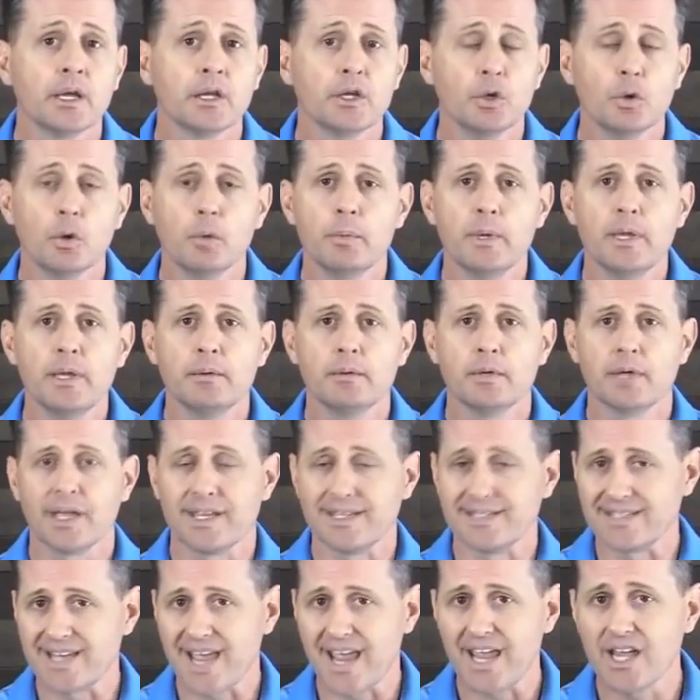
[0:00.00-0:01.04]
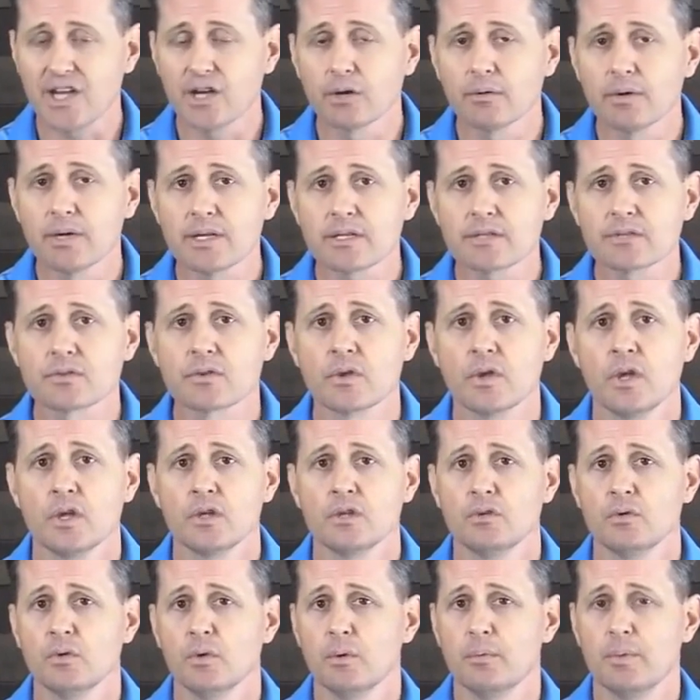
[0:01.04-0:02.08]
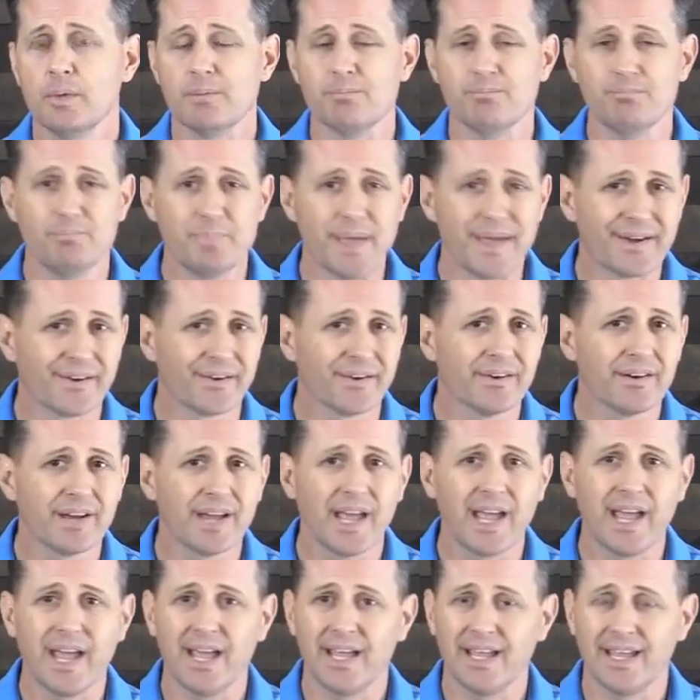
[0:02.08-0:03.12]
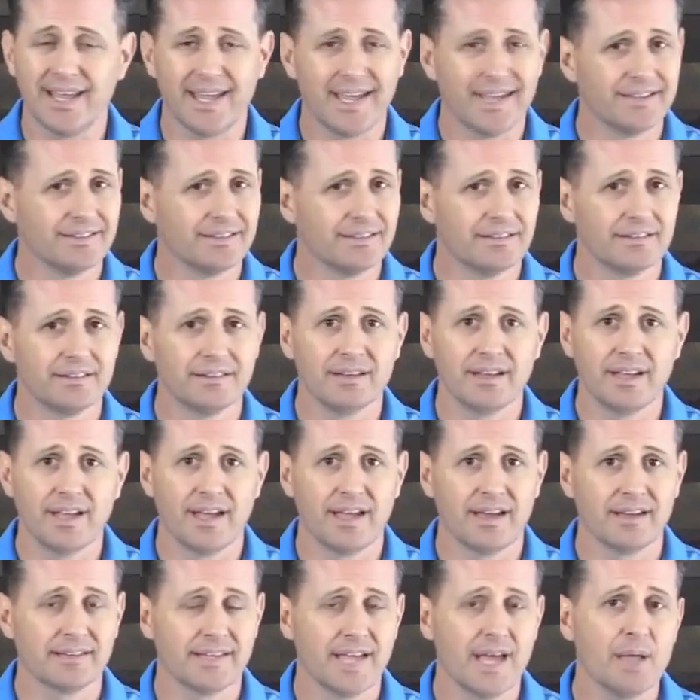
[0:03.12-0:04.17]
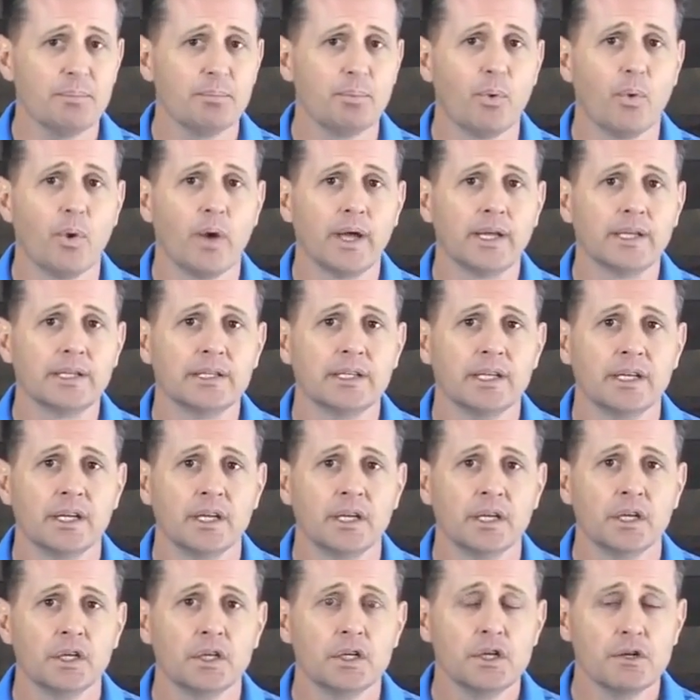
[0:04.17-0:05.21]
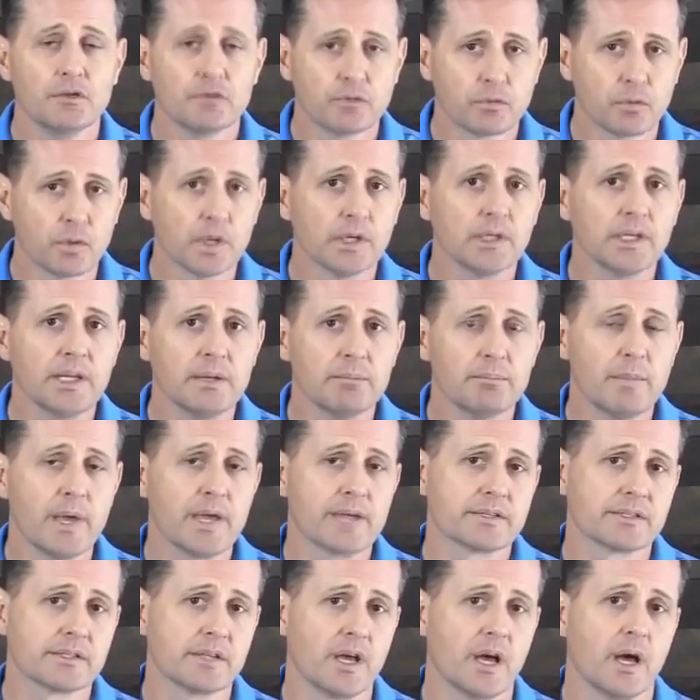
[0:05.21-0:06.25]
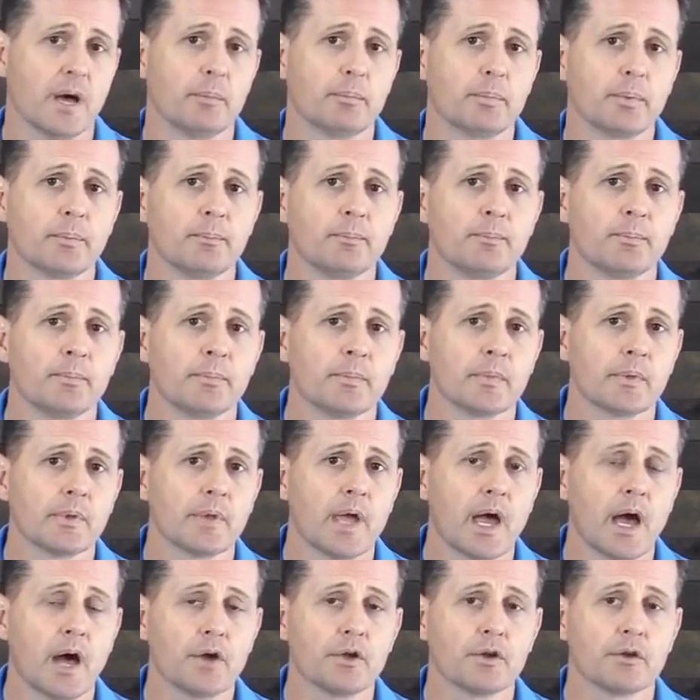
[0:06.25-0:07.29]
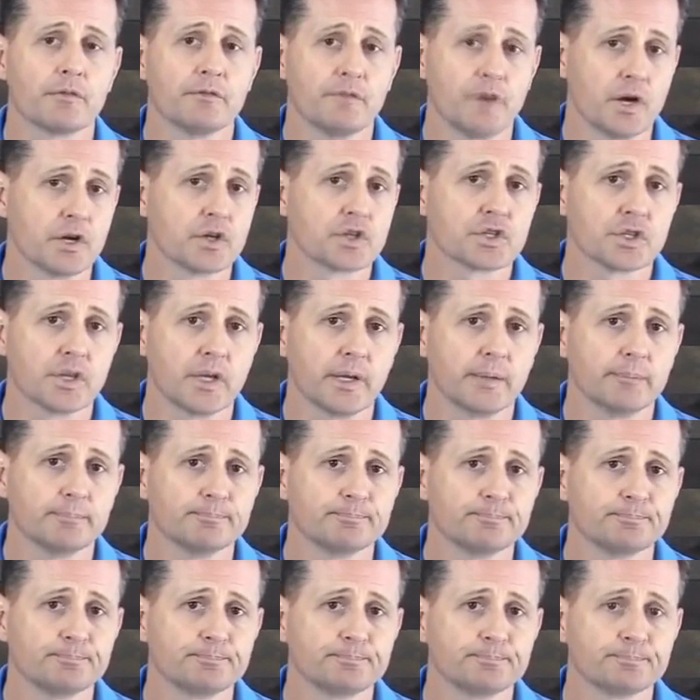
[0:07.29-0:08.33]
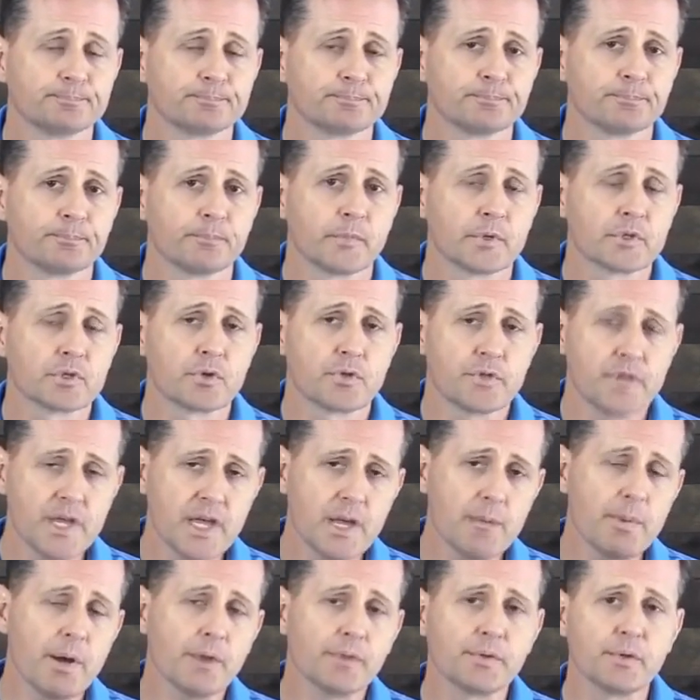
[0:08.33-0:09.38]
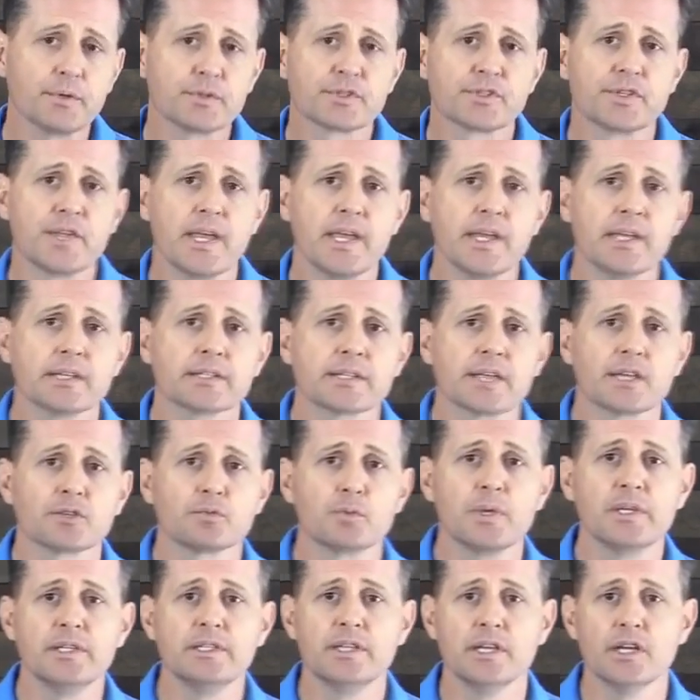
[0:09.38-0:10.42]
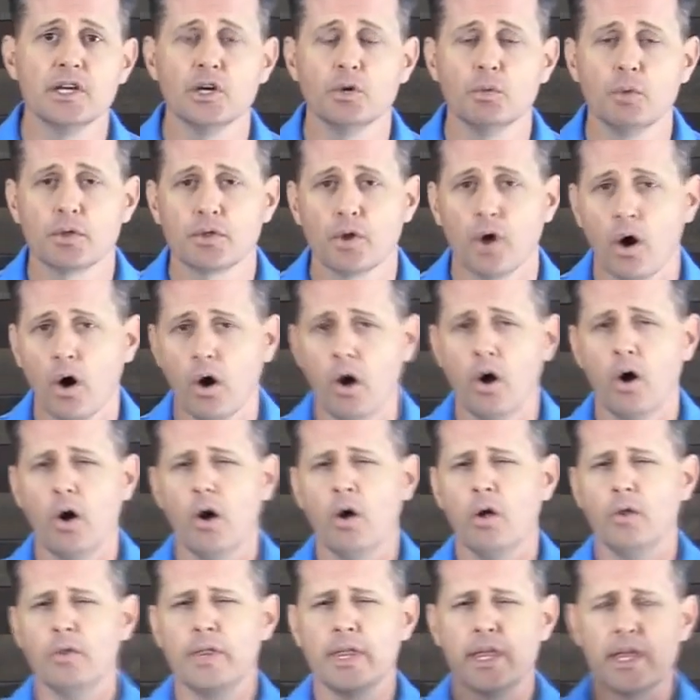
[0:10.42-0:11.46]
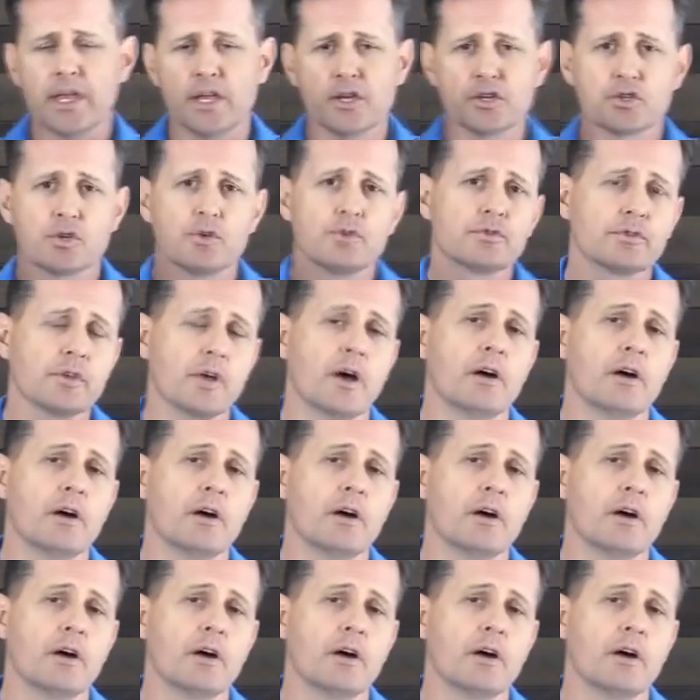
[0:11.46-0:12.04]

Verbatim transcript: You will be cantankerous. You will be bitter. And at that point, you've really messed up how you're functioning. So think about those things as we deal with all the issues